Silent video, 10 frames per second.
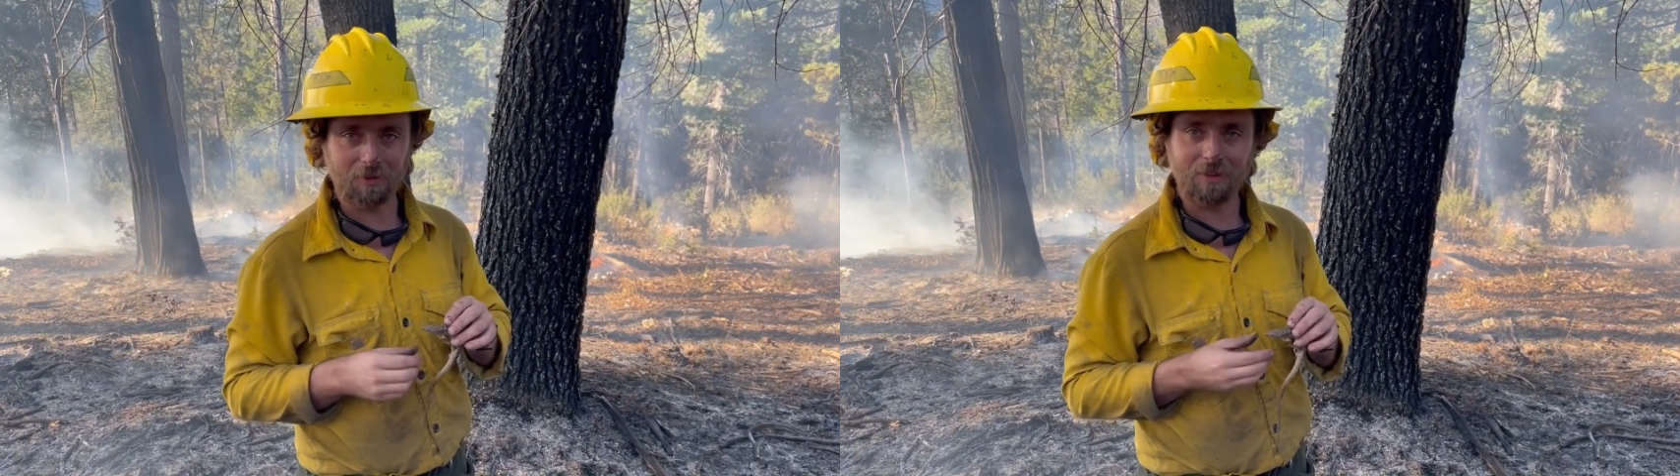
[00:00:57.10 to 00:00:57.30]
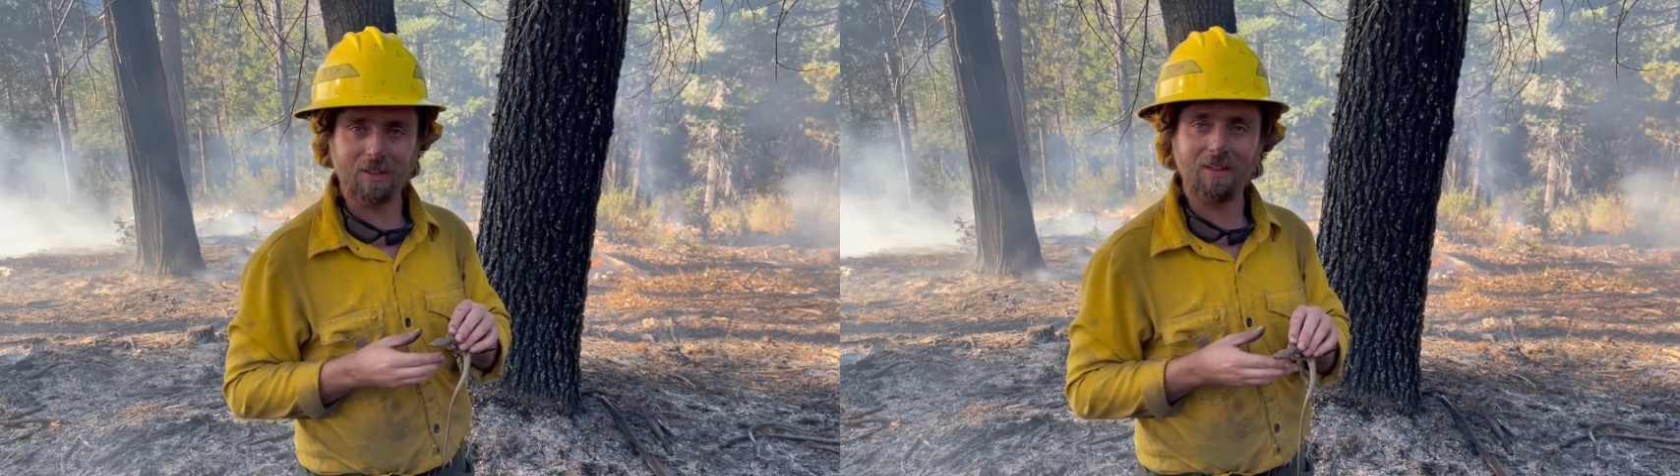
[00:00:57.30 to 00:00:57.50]

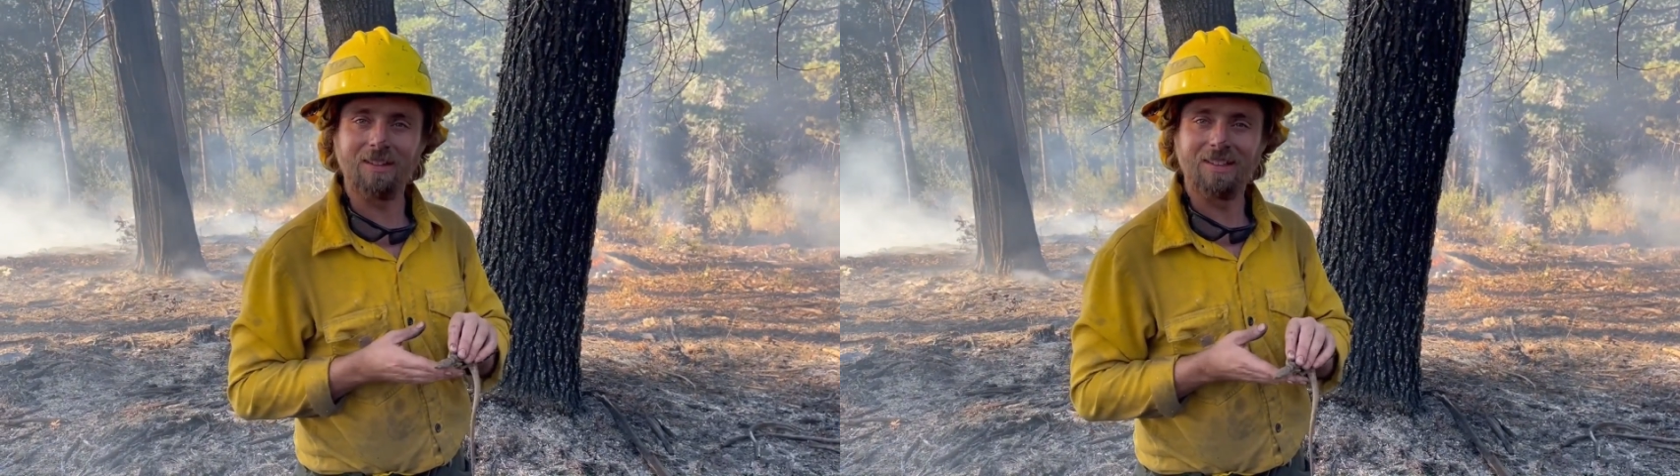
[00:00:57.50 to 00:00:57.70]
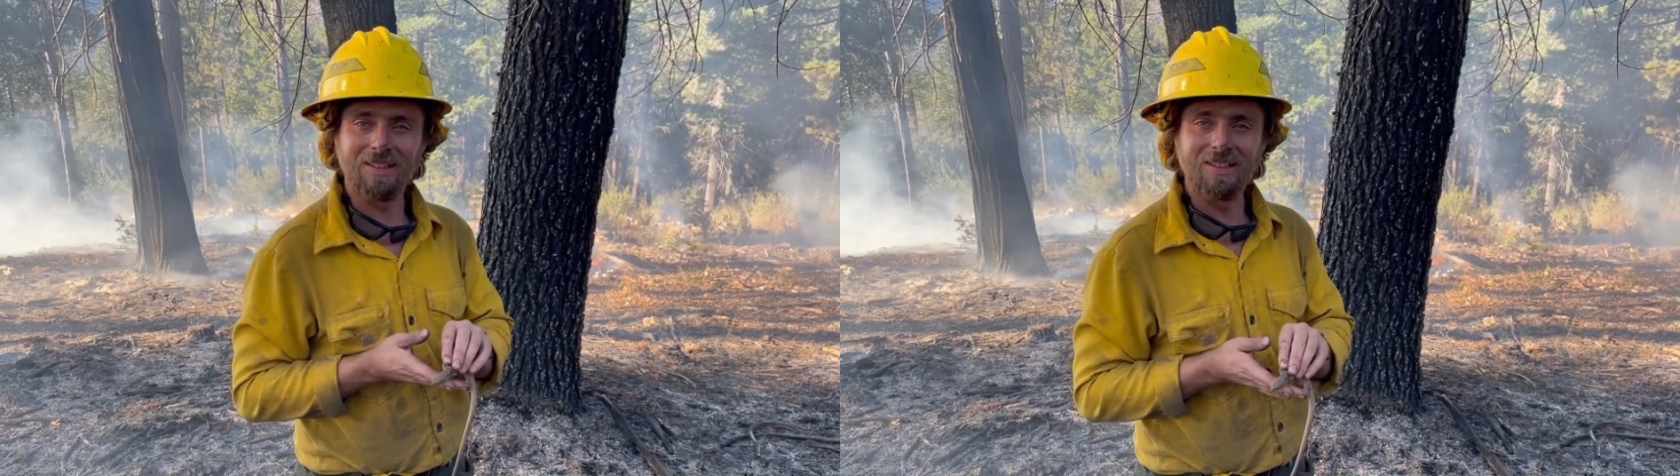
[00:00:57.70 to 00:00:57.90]
lizard yet.
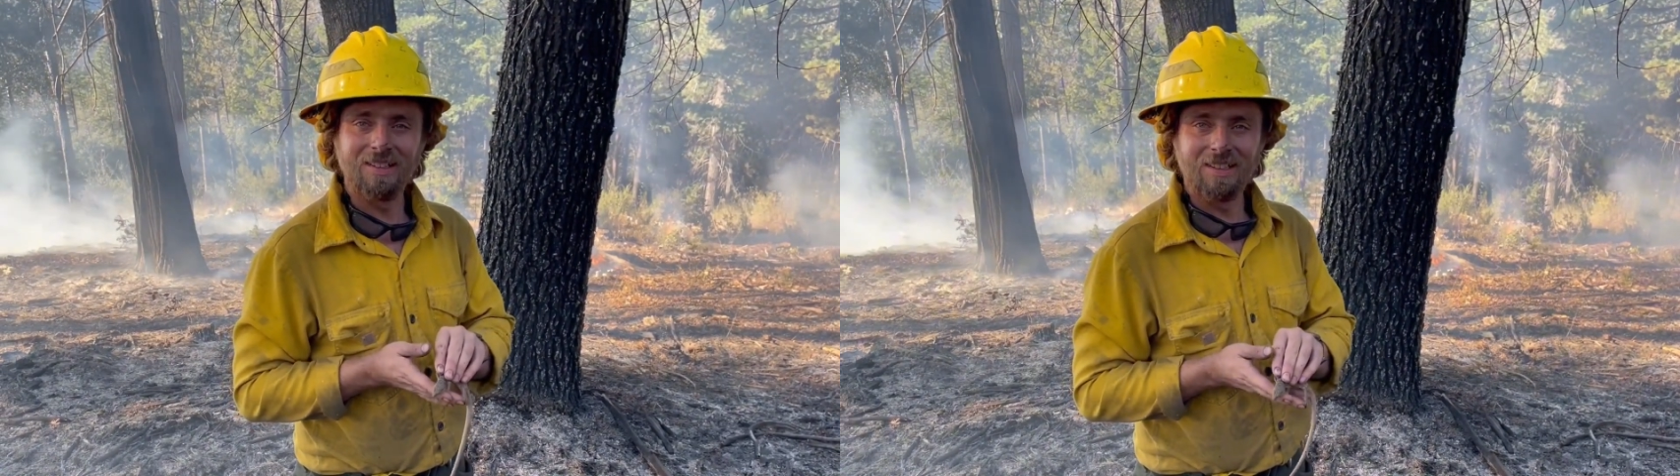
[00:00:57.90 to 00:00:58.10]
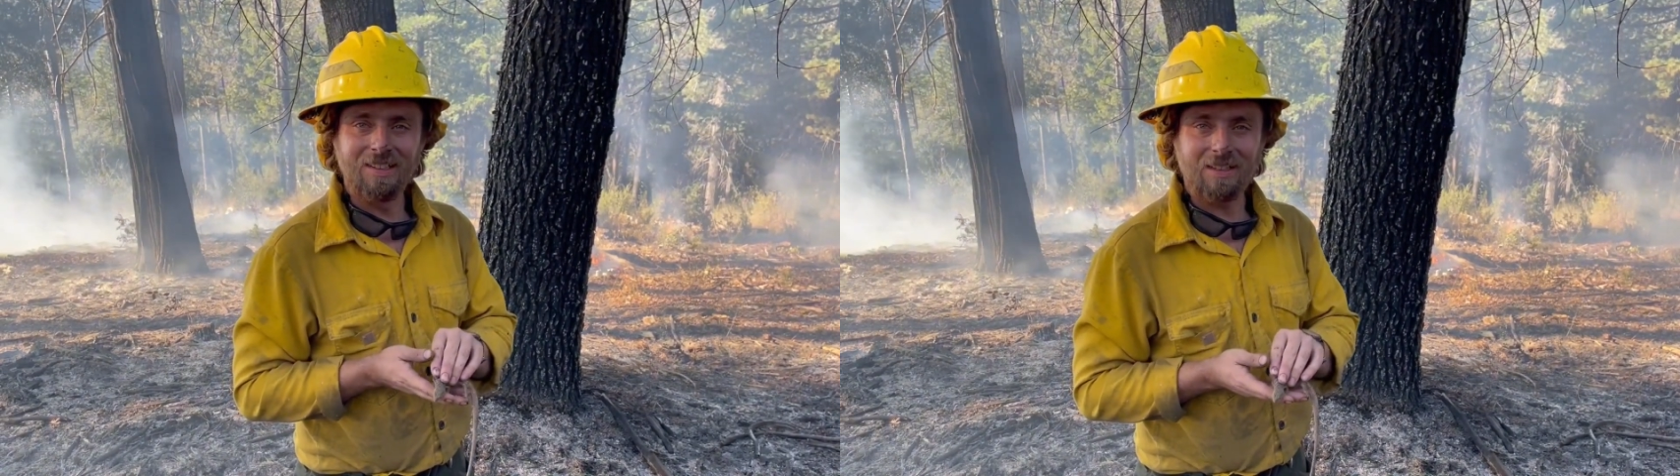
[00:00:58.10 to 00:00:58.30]

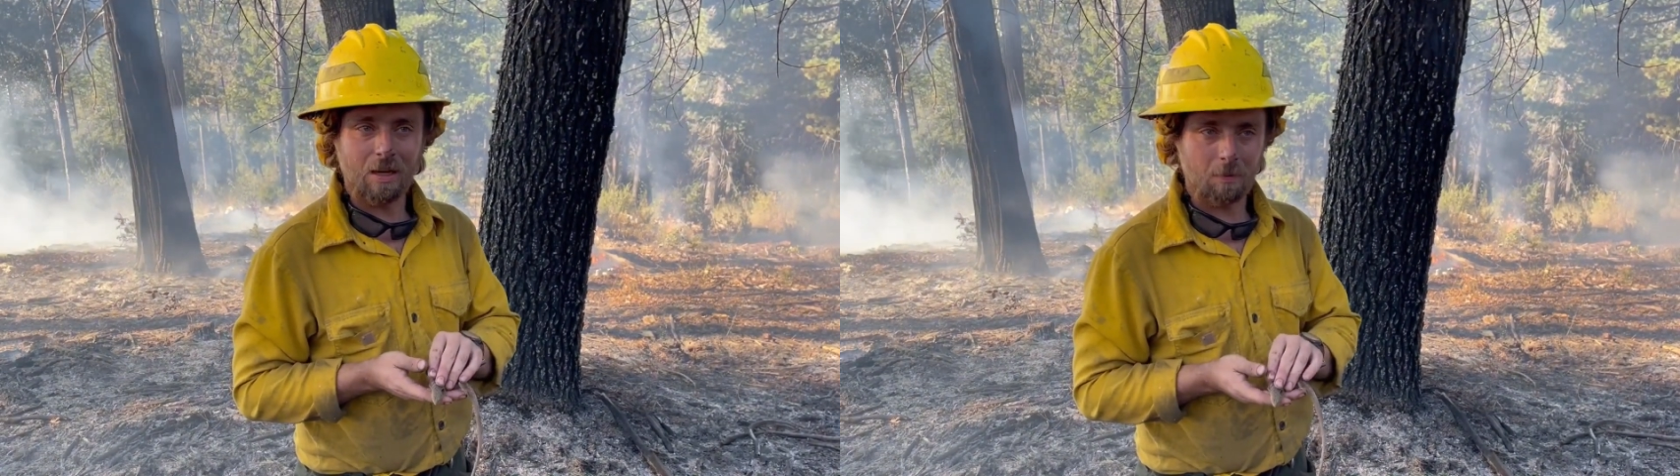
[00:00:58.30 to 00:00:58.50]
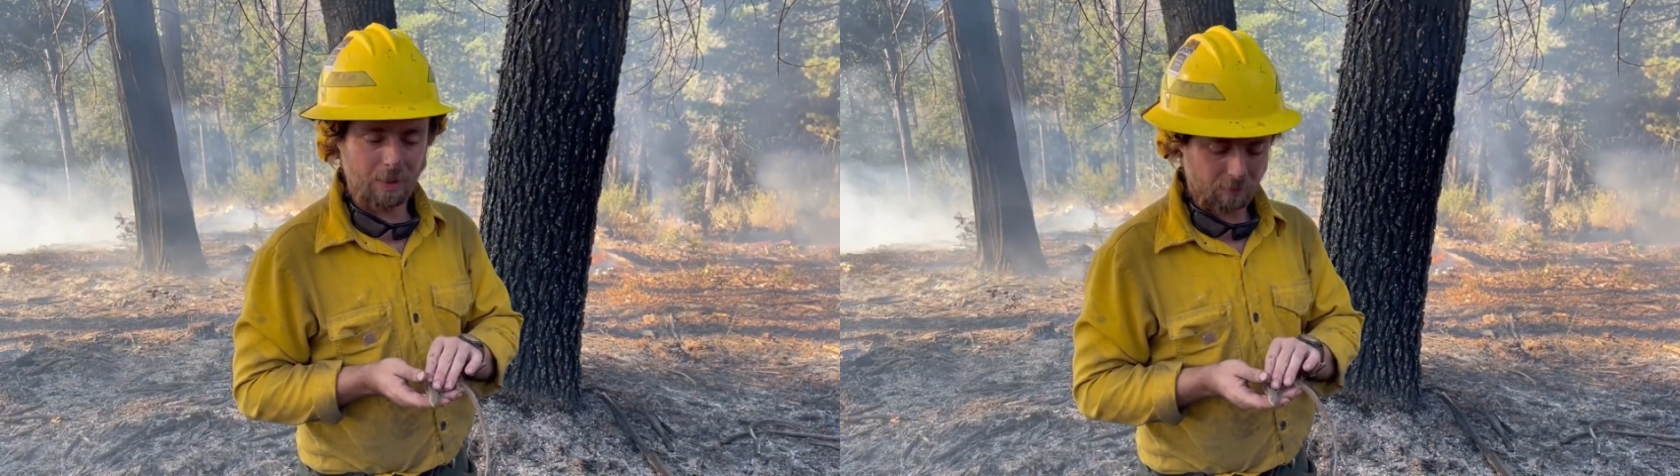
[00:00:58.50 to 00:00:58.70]

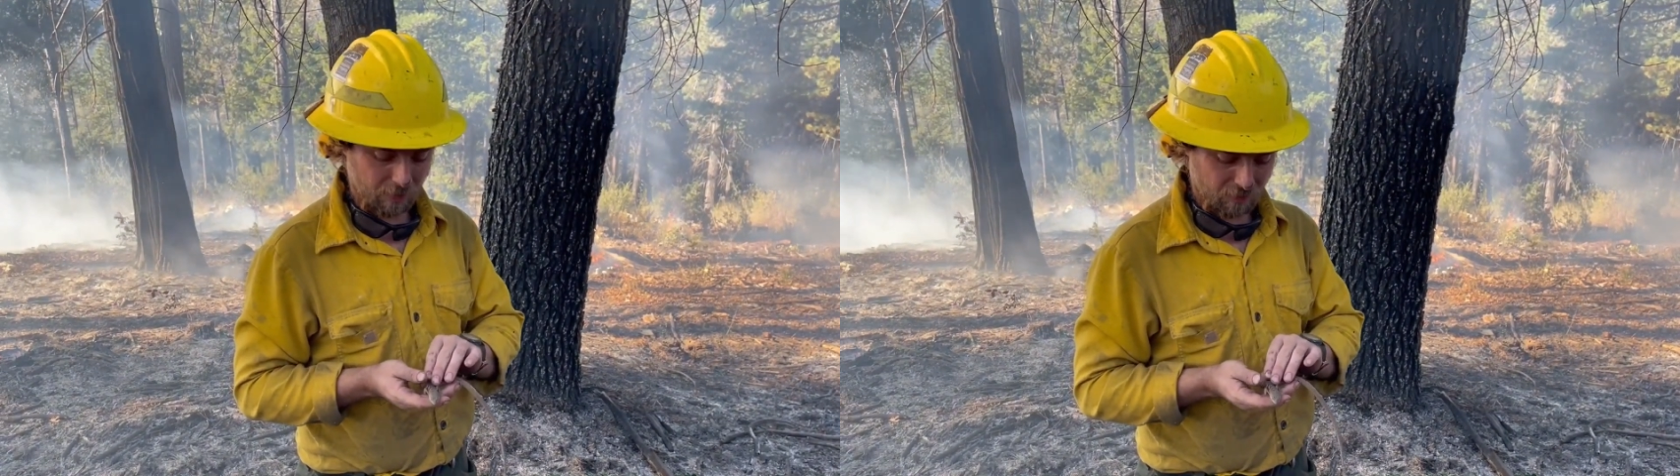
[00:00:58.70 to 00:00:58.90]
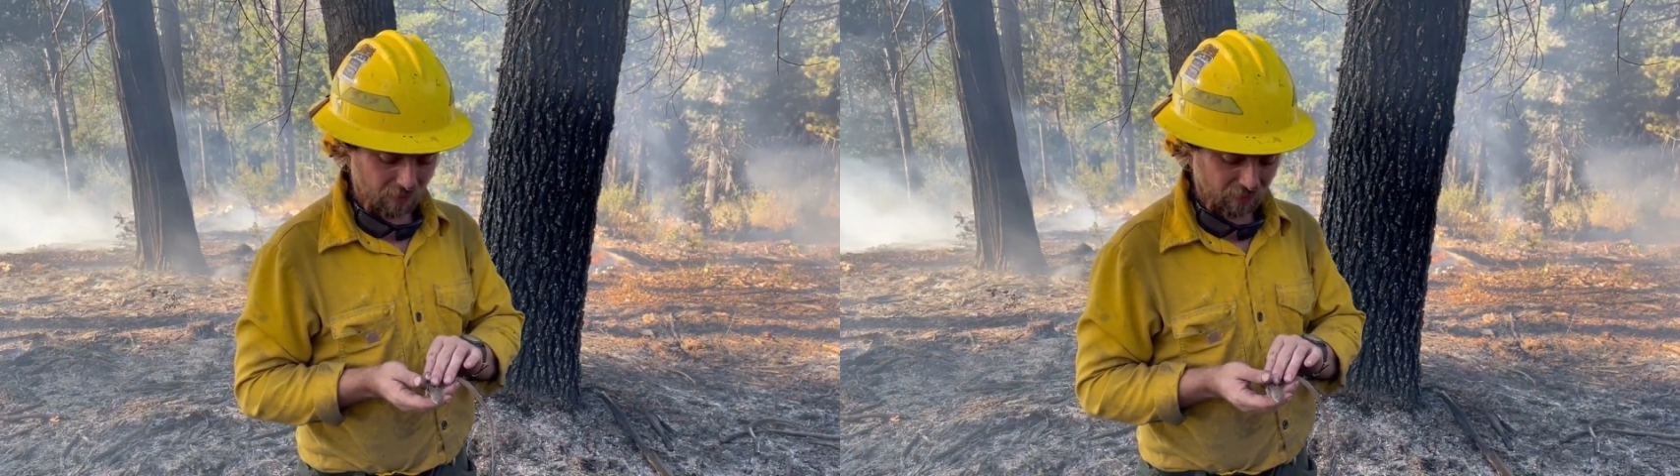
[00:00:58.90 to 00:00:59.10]
I mean,
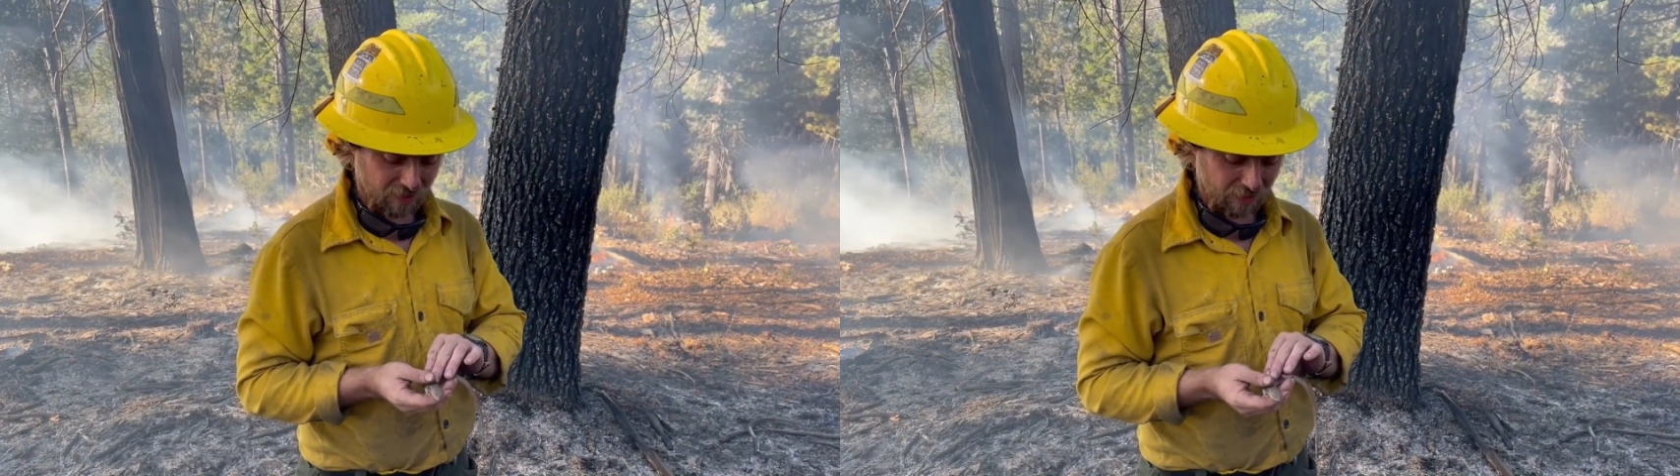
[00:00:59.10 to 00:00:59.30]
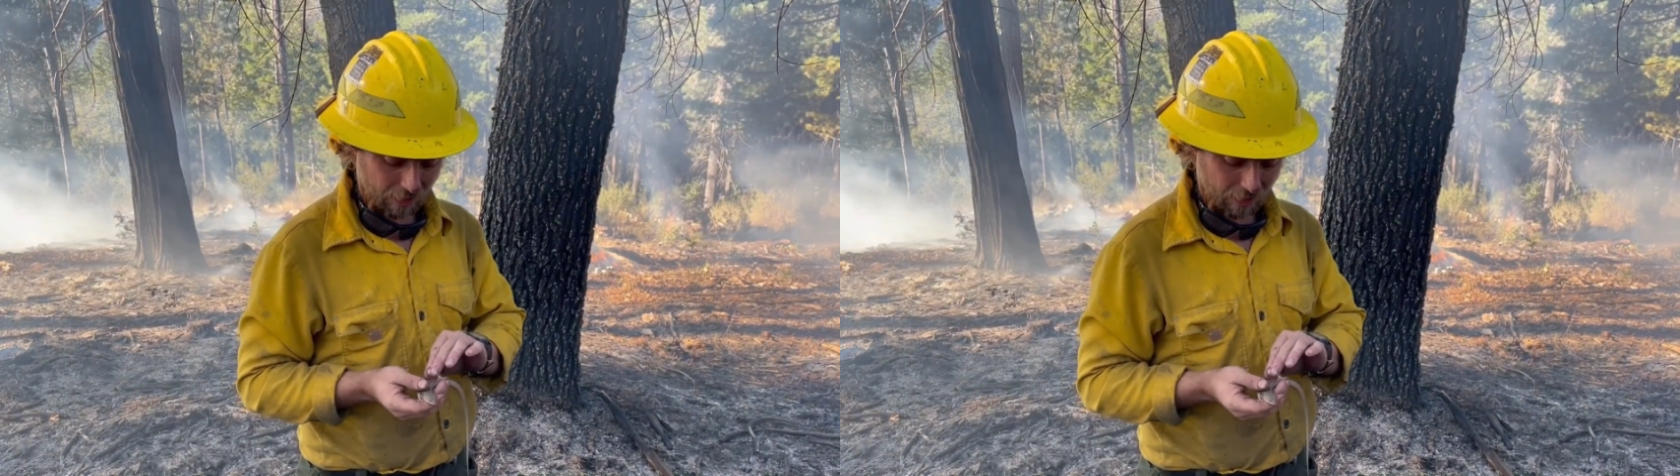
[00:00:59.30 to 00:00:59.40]
we've definitely